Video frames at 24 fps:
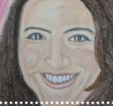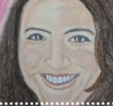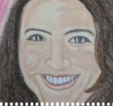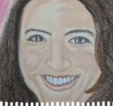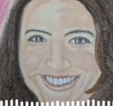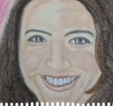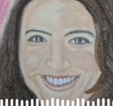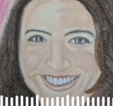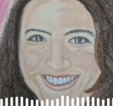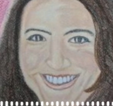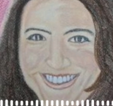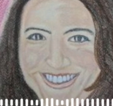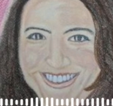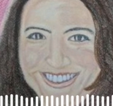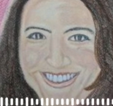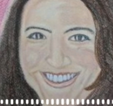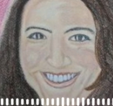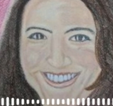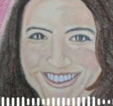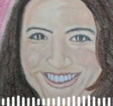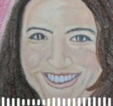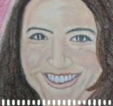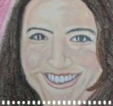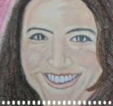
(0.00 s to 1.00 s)
I'm not sure if
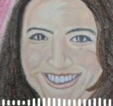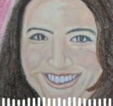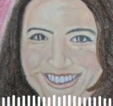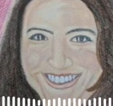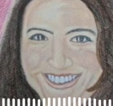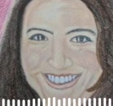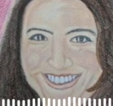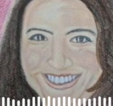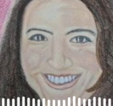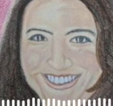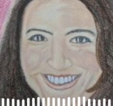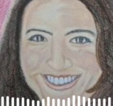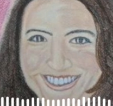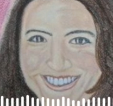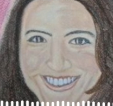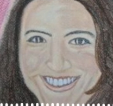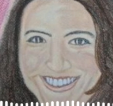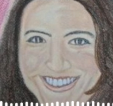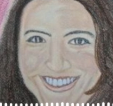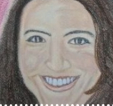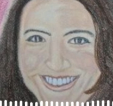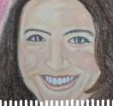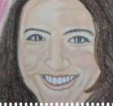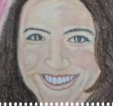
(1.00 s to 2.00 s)
you can hear it or not.
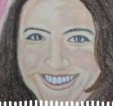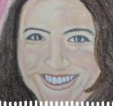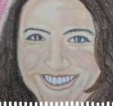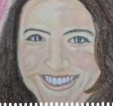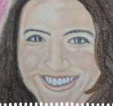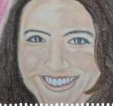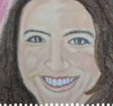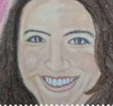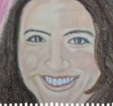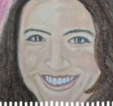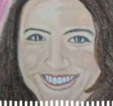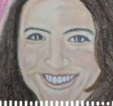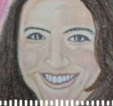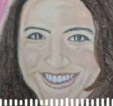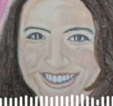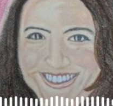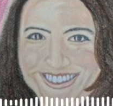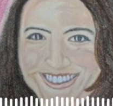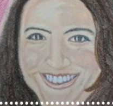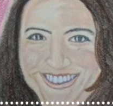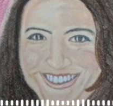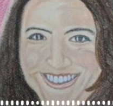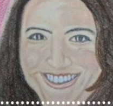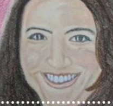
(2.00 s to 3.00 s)
I'm hoping you
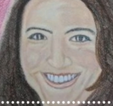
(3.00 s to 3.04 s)
cannot.